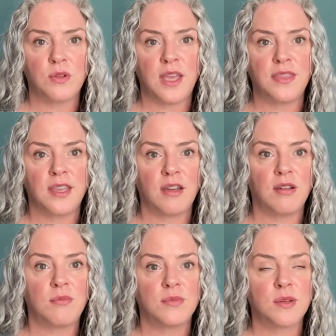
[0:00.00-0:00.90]
and they
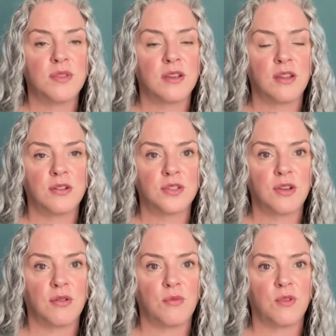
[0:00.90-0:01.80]
come, some of the colors
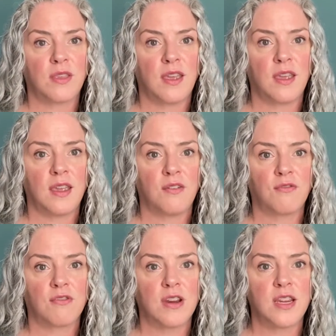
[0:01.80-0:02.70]
come with a
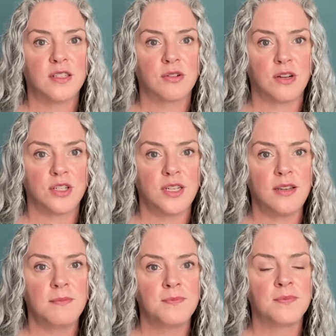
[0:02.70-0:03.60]
free scrunchie,